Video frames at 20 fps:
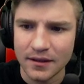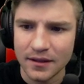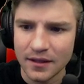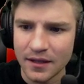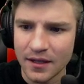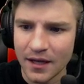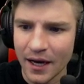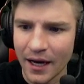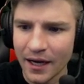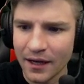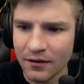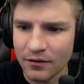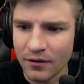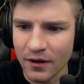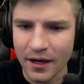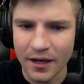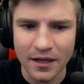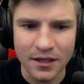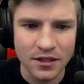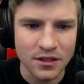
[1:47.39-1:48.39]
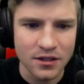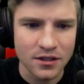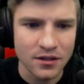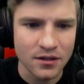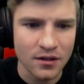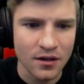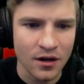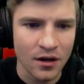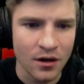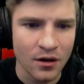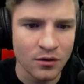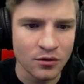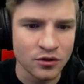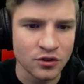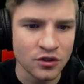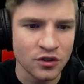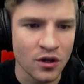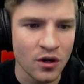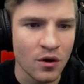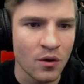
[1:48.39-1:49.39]
Nine range. Oh,
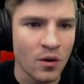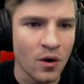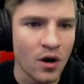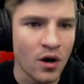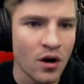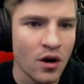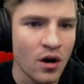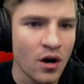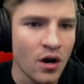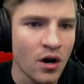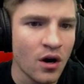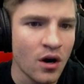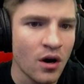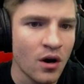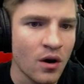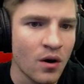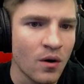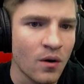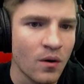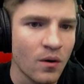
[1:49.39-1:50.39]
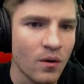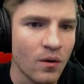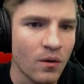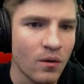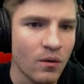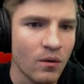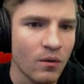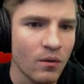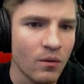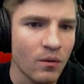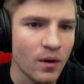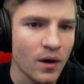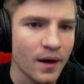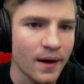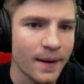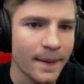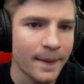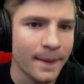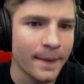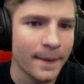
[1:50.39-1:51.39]
so. Oh.
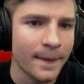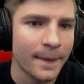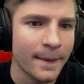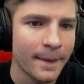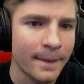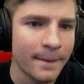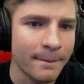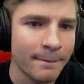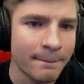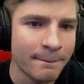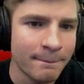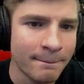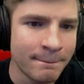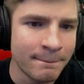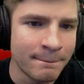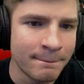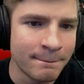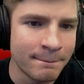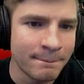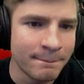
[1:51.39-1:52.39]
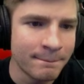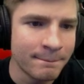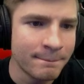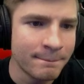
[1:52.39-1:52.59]
Hmm.